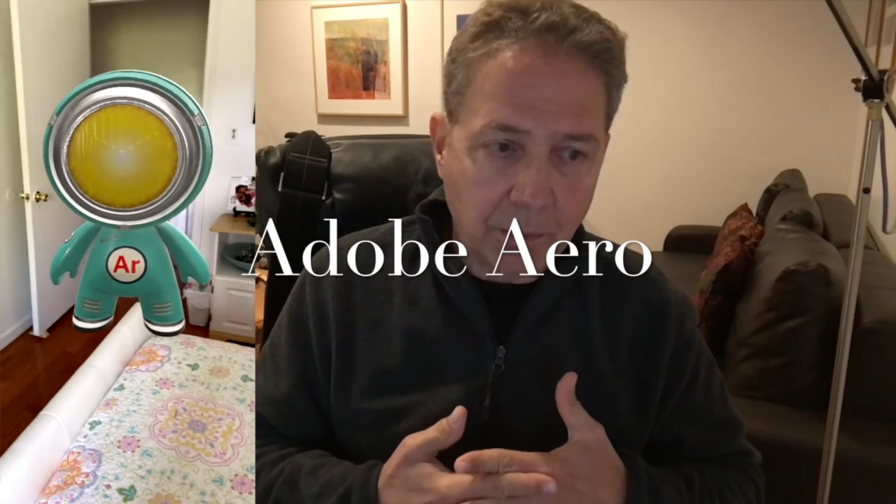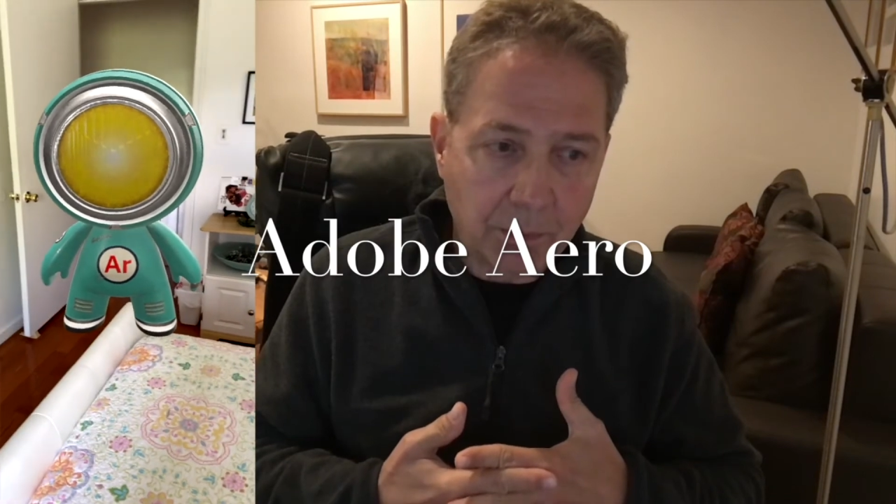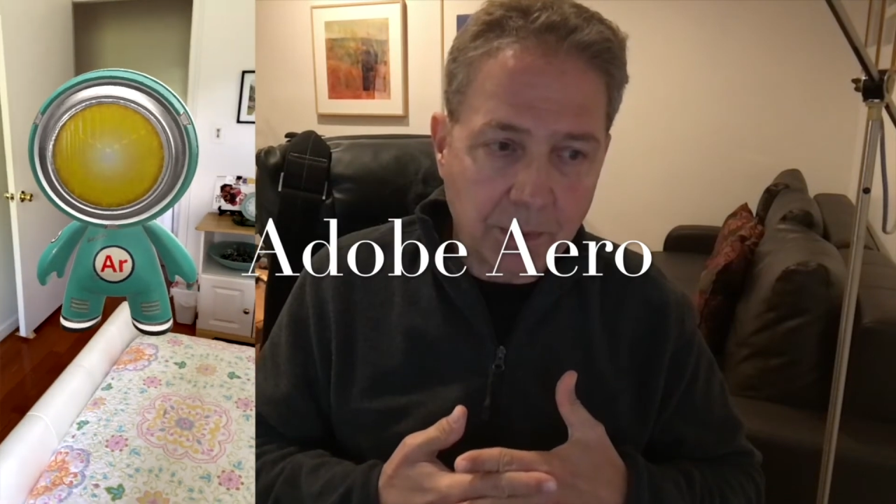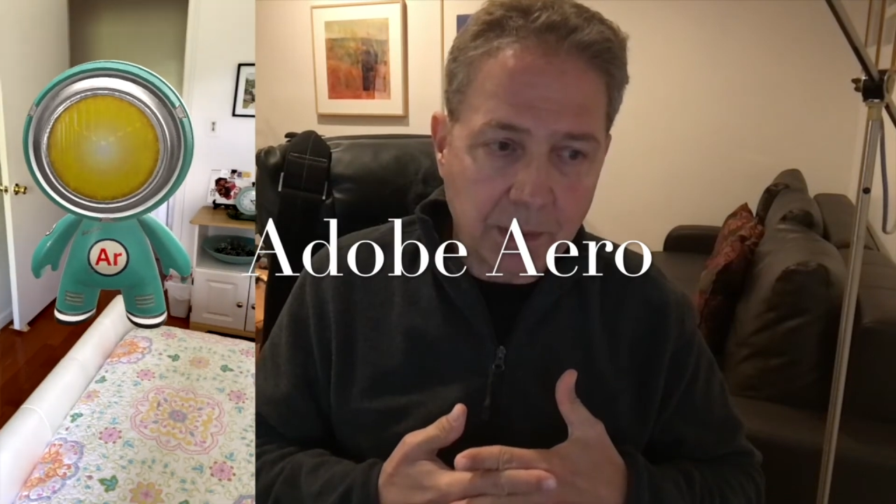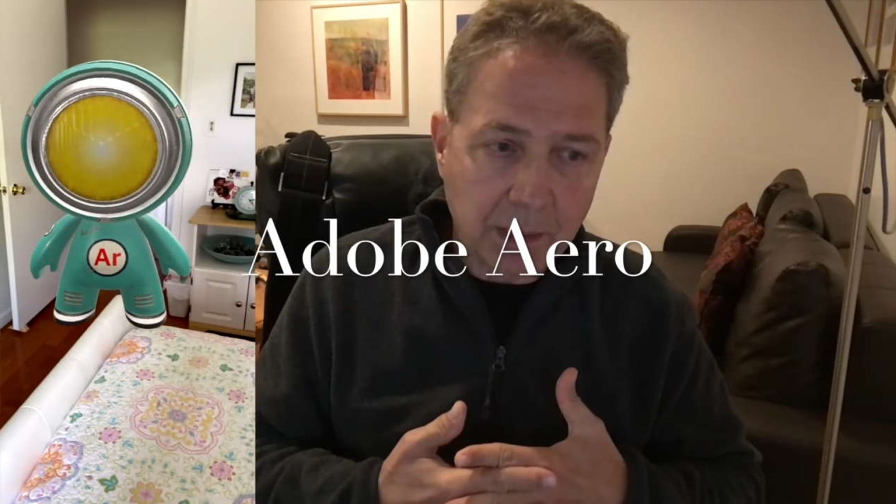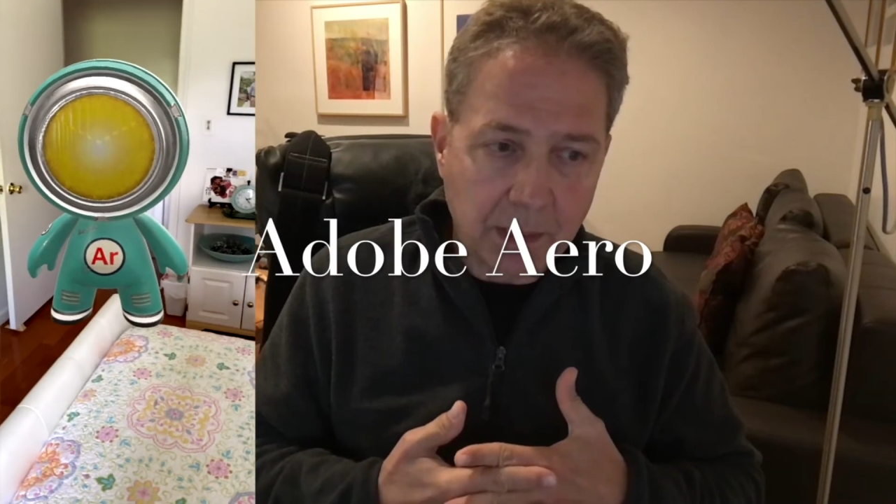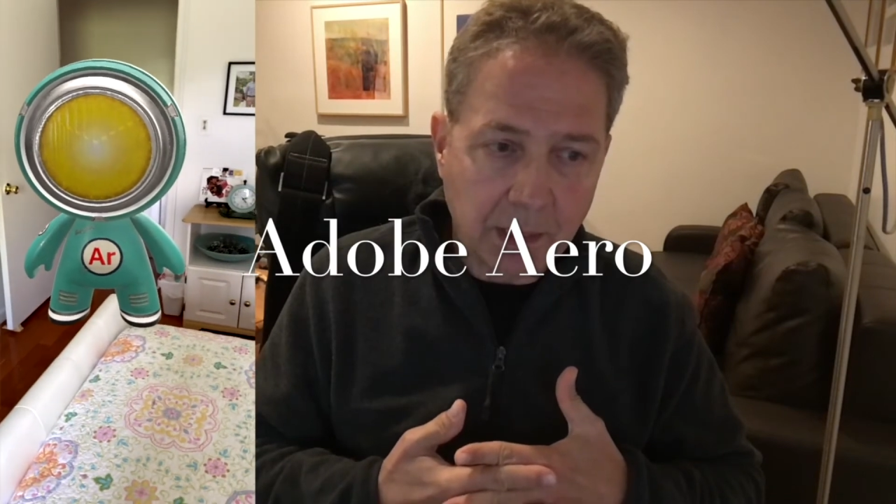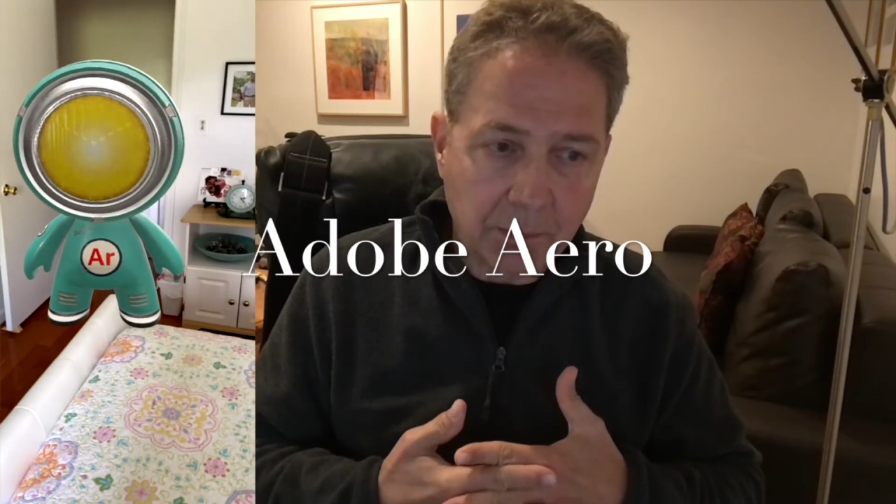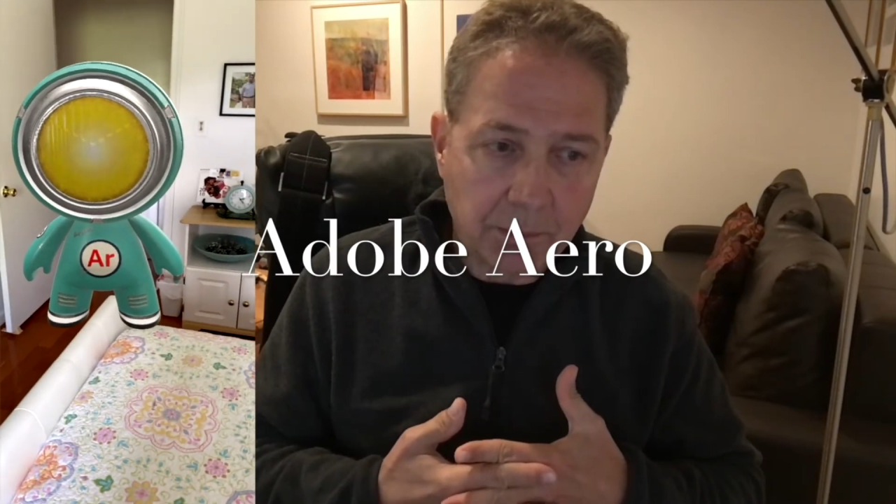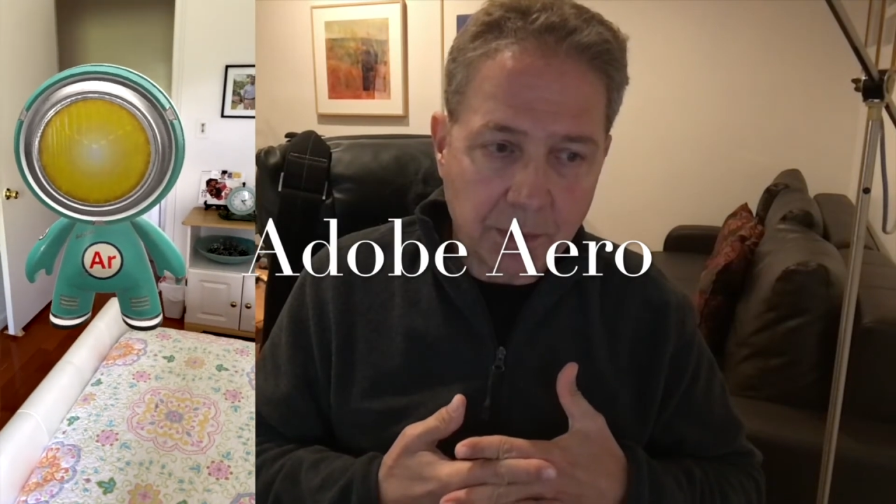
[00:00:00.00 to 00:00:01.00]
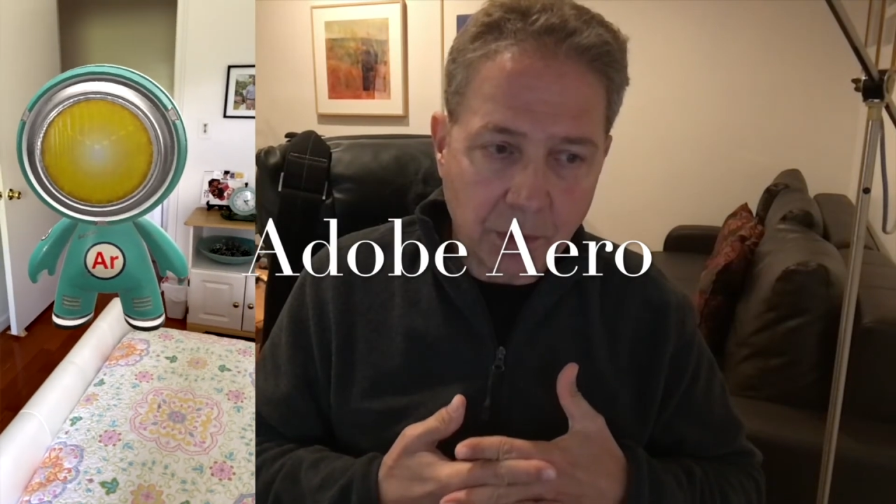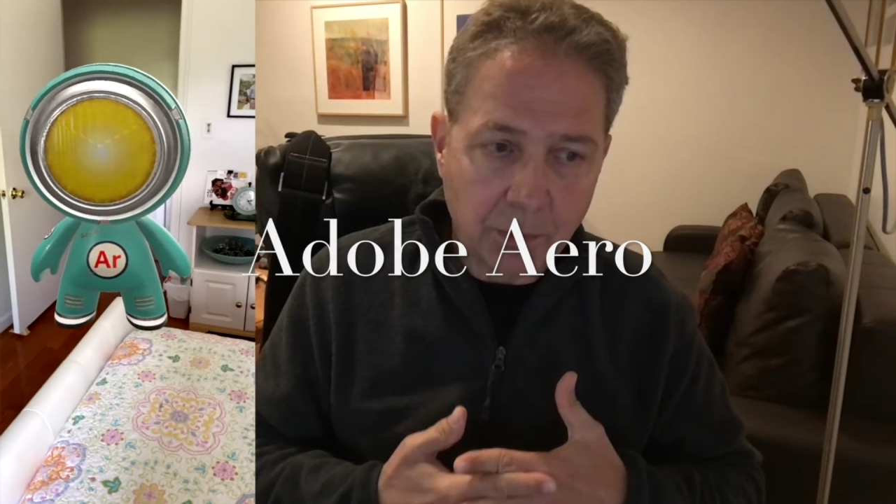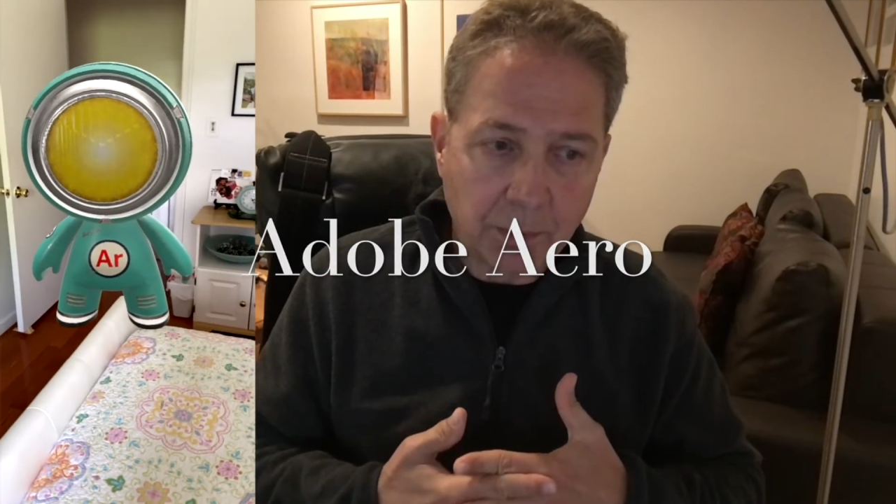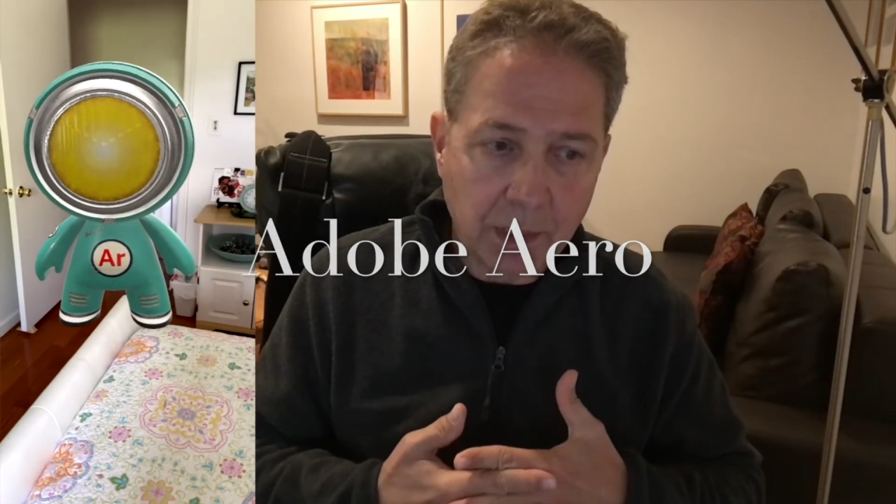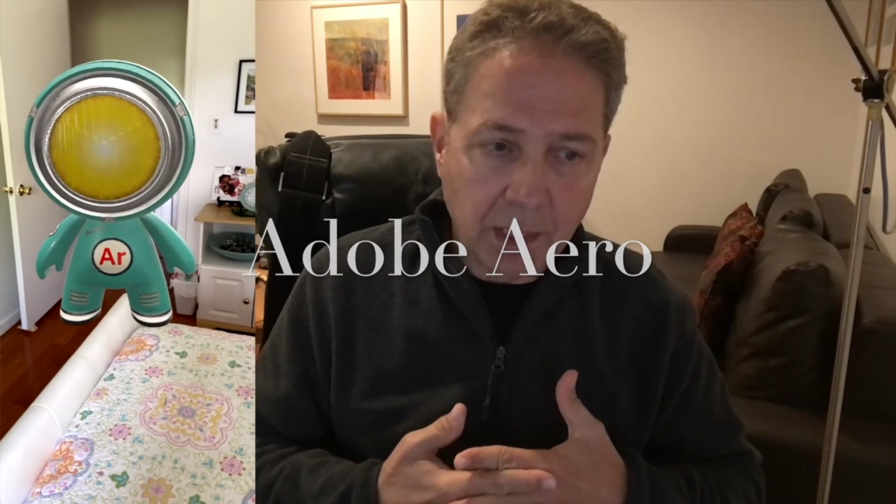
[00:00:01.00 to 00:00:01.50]
with the
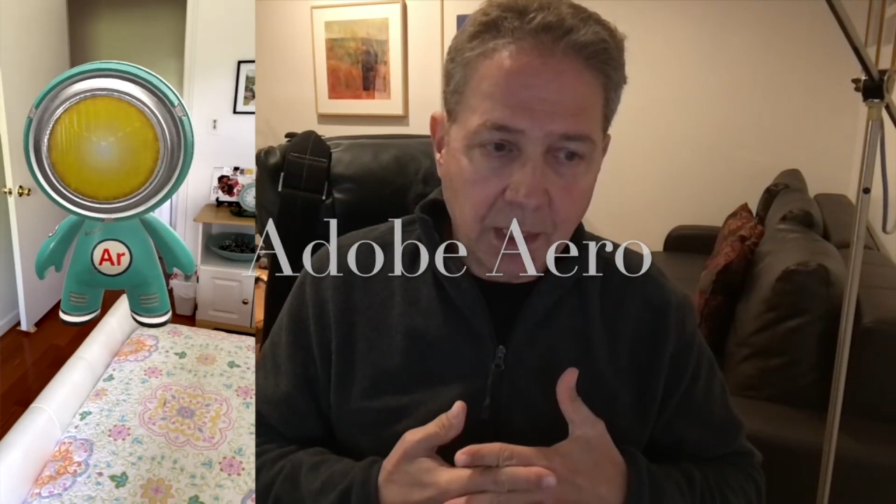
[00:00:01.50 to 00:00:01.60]
Adobe